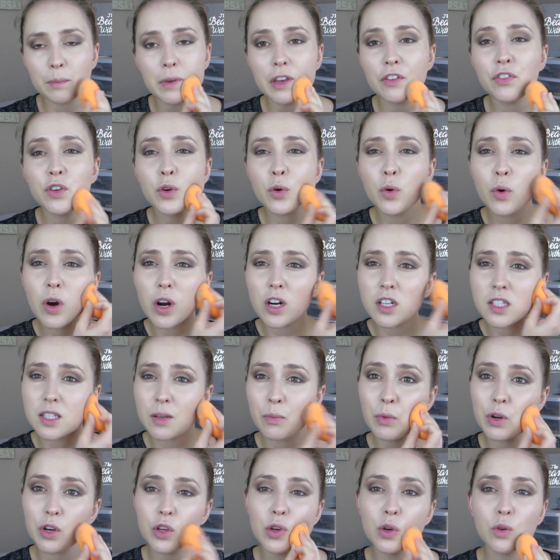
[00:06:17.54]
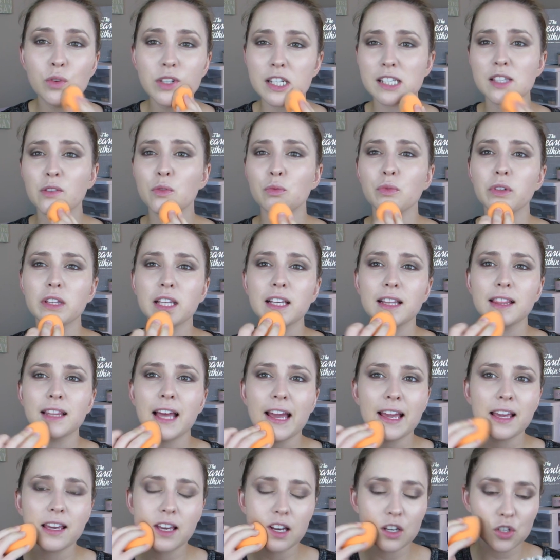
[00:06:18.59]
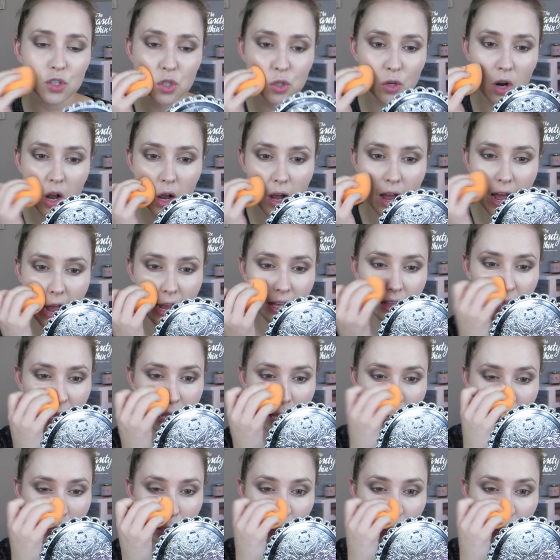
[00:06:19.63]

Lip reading: if you are someone who doesn't really like a strong highlight,